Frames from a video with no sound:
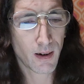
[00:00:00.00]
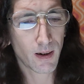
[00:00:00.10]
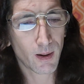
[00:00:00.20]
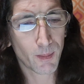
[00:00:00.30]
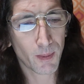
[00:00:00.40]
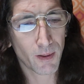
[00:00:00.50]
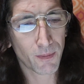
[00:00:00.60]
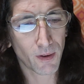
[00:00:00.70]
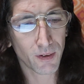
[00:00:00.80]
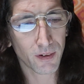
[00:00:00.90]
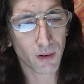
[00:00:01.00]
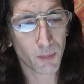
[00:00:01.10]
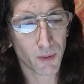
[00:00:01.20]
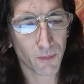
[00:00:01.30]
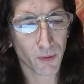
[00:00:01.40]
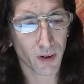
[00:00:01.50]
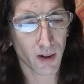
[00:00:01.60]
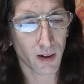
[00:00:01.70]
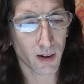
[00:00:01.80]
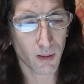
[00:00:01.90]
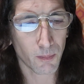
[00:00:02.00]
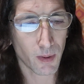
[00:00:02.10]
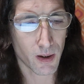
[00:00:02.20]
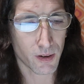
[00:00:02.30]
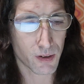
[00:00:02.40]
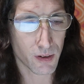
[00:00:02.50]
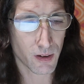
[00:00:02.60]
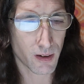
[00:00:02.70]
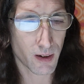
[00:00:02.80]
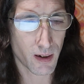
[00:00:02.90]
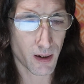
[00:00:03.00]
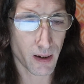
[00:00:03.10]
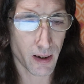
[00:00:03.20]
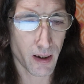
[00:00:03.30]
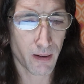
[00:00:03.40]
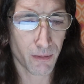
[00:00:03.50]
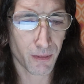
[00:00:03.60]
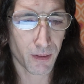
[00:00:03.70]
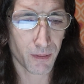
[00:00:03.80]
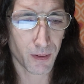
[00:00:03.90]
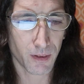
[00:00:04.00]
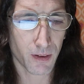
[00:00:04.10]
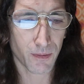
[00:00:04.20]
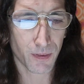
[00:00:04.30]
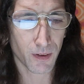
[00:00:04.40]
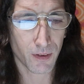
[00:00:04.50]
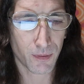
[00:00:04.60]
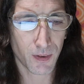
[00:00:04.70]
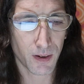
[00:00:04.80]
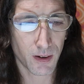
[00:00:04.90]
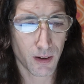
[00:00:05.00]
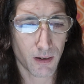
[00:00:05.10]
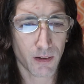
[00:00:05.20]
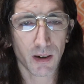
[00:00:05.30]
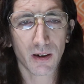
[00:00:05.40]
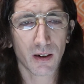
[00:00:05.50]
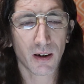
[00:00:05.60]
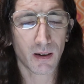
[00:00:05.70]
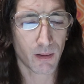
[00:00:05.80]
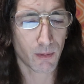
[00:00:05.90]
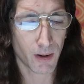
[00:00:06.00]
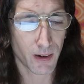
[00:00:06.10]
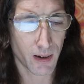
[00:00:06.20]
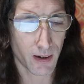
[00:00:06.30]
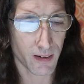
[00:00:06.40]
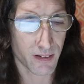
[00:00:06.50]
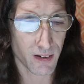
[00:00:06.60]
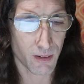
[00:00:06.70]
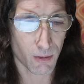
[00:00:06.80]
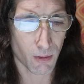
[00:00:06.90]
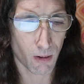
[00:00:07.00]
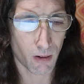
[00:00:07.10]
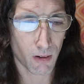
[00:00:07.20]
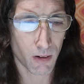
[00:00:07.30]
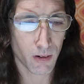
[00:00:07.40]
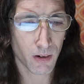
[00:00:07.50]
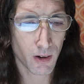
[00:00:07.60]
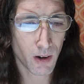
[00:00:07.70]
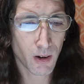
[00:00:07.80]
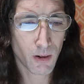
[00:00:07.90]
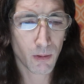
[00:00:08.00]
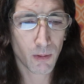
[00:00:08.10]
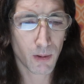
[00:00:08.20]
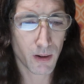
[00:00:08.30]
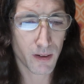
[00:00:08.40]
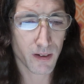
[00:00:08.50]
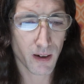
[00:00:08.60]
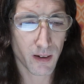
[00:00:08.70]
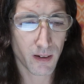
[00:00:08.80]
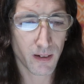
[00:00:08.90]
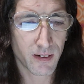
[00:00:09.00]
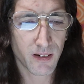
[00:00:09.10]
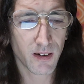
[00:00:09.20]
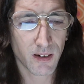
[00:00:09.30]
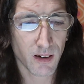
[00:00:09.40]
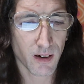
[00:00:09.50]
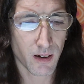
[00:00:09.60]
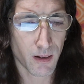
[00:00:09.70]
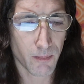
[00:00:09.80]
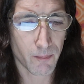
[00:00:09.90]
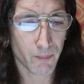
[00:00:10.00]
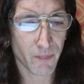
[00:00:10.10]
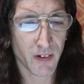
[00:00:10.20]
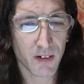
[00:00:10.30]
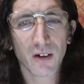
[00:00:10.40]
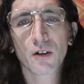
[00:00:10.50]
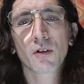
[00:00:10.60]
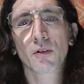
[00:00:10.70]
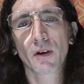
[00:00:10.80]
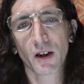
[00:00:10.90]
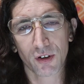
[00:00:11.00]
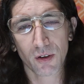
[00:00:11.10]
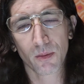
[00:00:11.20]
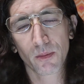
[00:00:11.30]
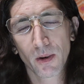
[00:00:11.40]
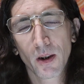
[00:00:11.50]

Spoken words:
I've also been forgetting to mention that I have reviewed the first video, and one thing I said wrong was I listed, this is a correction.